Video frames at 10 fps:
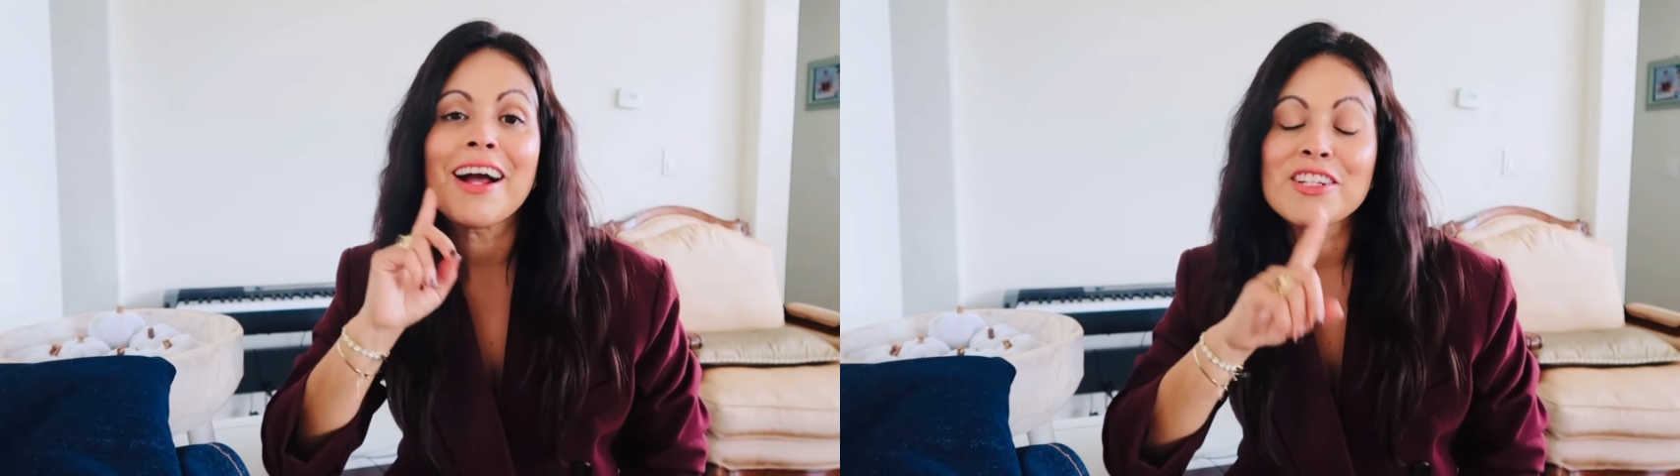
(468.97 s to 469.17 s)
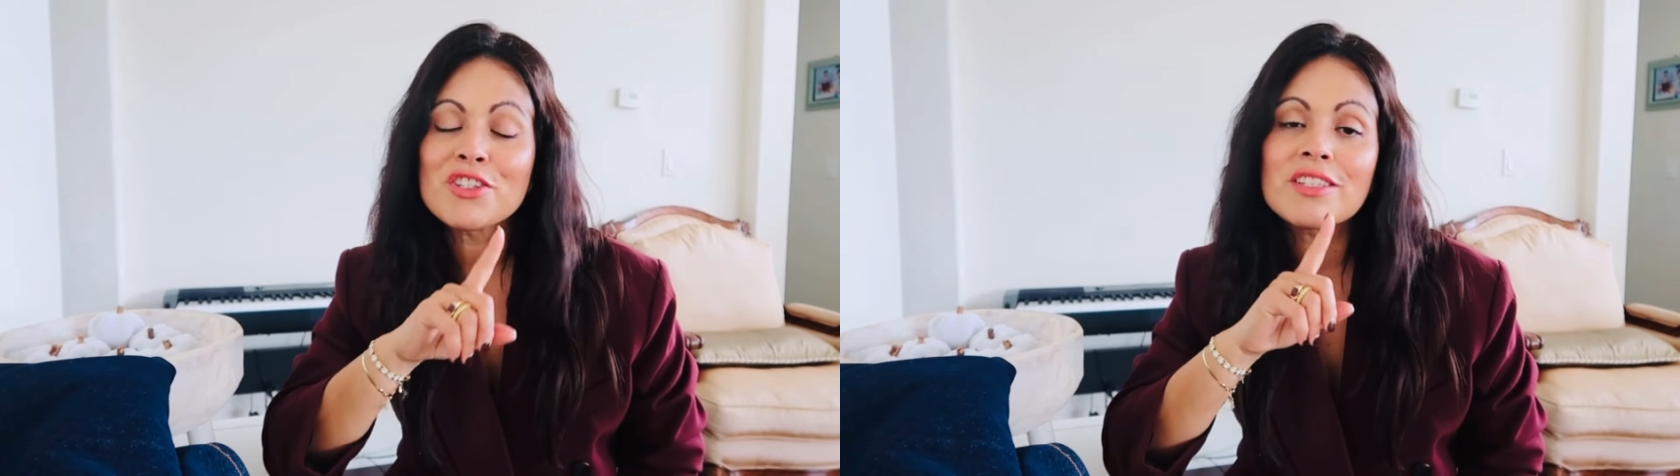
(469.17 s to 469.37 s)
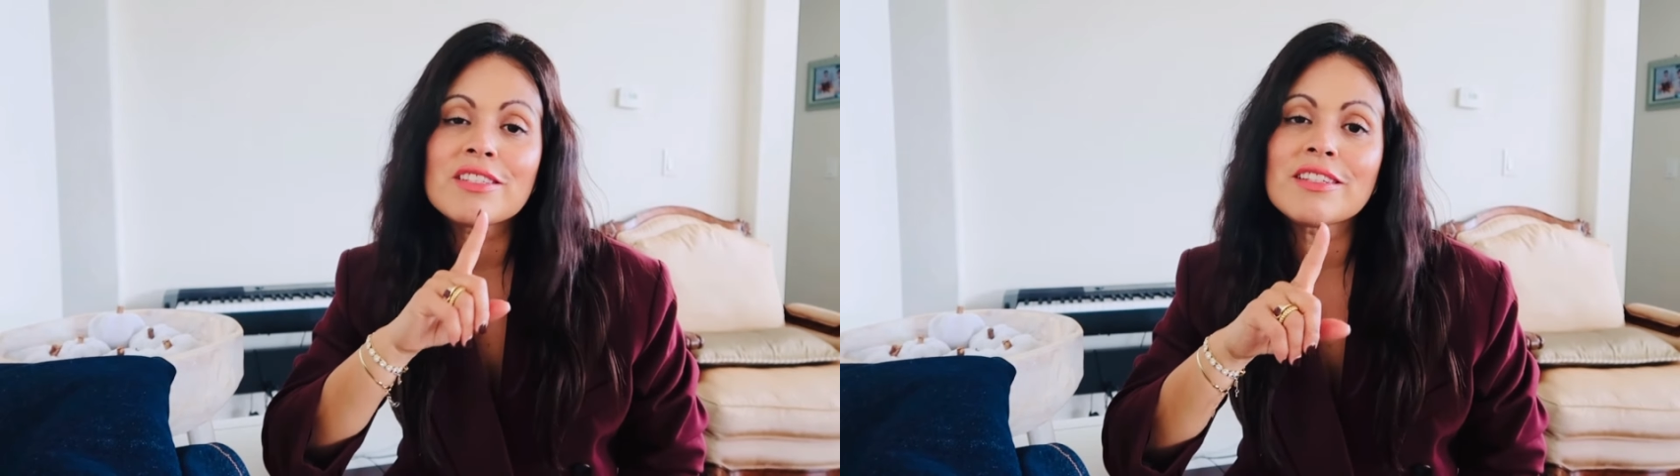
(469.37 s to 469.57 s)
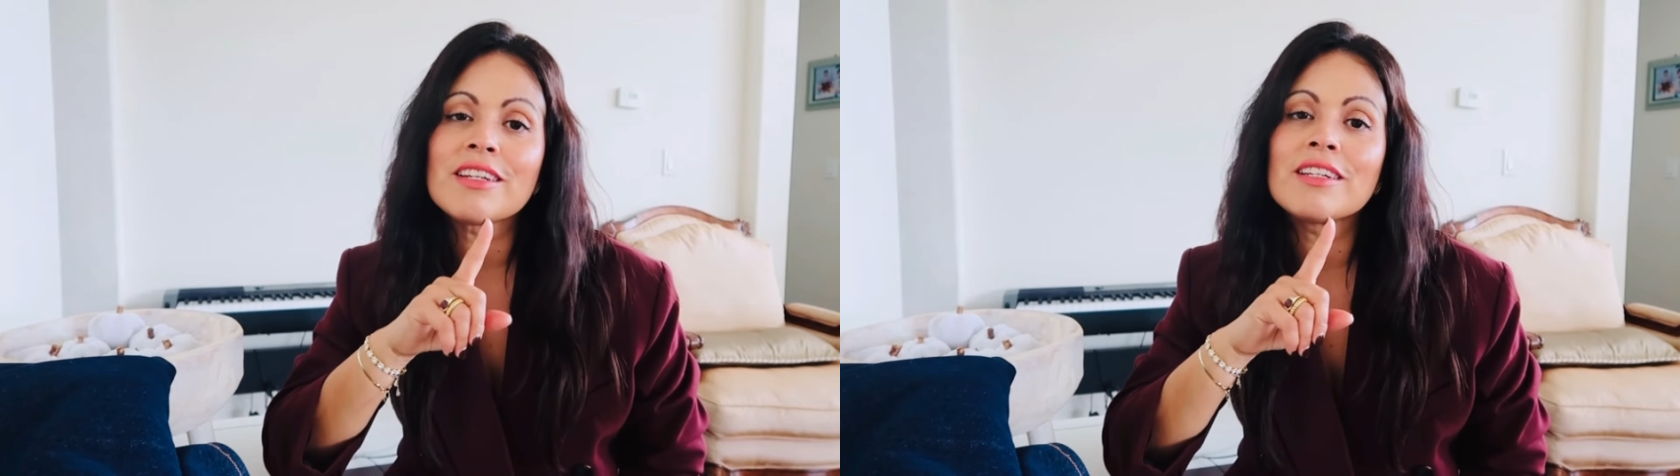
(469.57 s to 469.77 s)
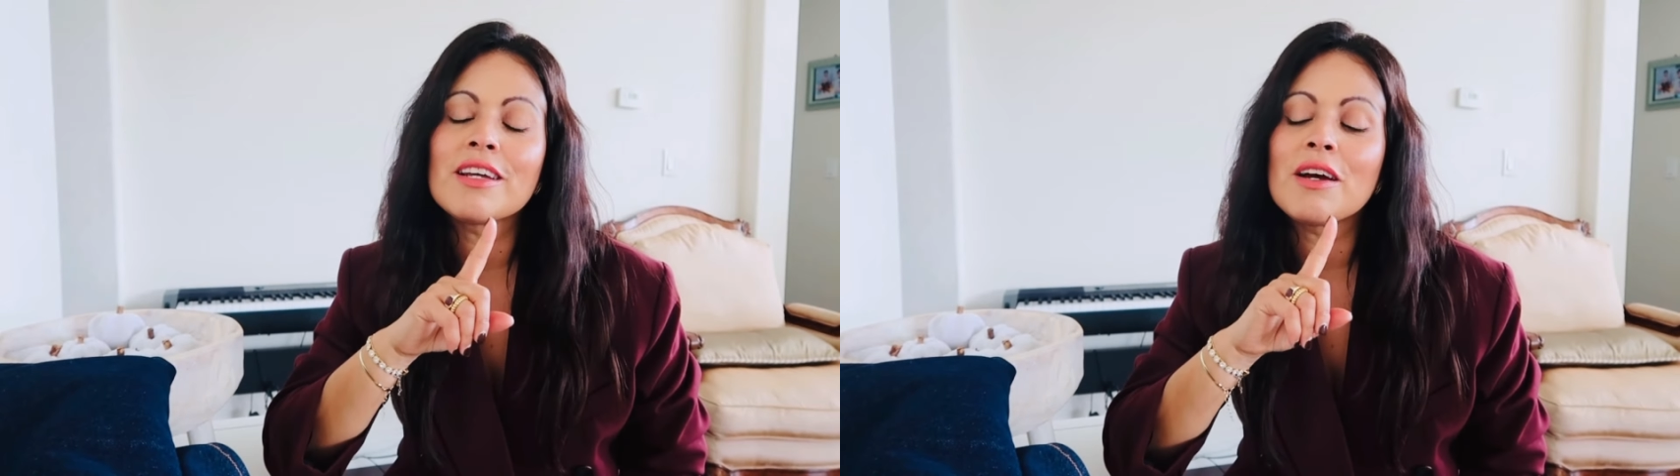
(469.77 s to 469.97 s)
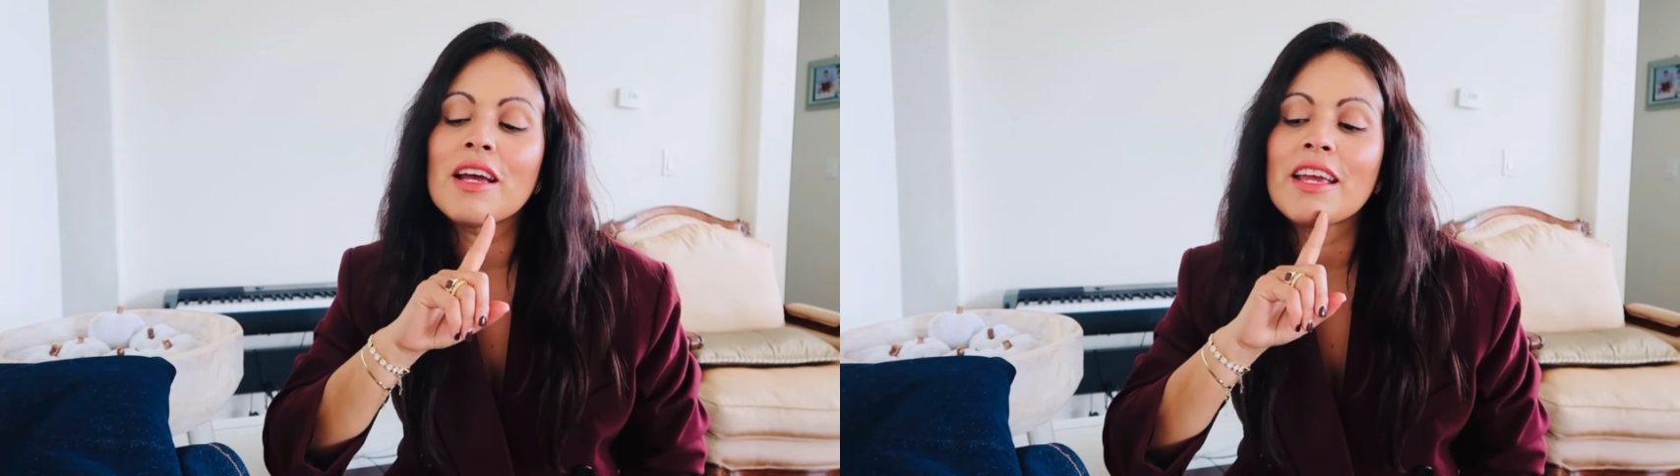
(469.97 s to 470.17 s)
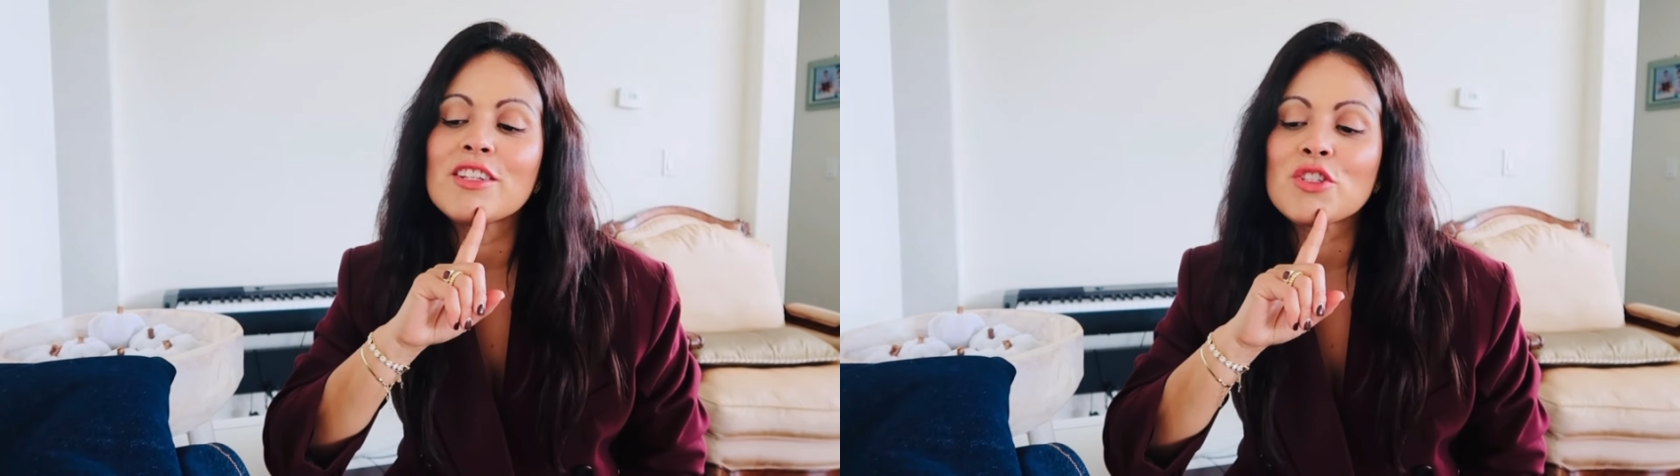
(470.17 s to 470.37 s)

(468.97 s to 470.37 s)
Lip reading: I just did a